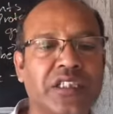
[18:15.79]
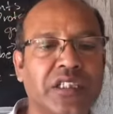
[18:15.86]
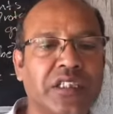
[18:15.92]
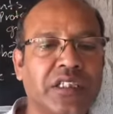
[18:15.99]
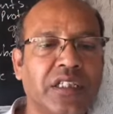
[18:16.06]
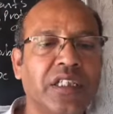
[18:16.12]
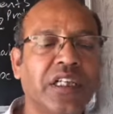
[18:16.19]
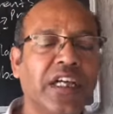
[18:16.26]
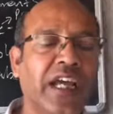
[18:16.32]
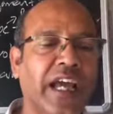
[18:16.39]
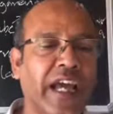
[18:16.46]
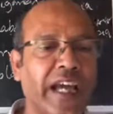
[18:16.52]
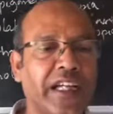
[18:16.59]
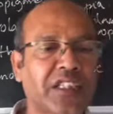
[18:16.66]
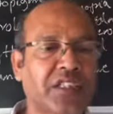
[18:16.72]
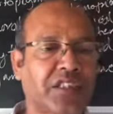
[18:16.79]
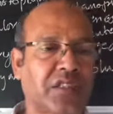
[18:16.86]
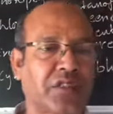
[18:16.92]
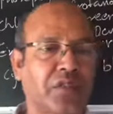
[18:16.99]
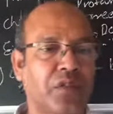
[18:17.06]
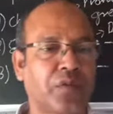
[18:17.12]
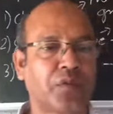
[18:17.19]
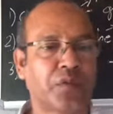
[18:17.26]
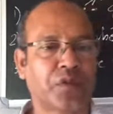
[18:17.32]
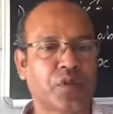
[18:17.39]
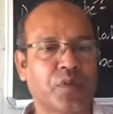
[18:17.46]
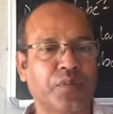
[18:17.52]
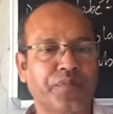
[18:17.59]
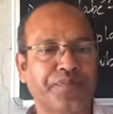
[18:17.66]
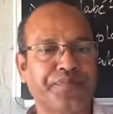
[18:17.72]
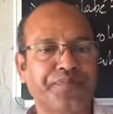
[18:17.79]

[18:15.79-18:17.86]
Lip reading: in the X chromosome.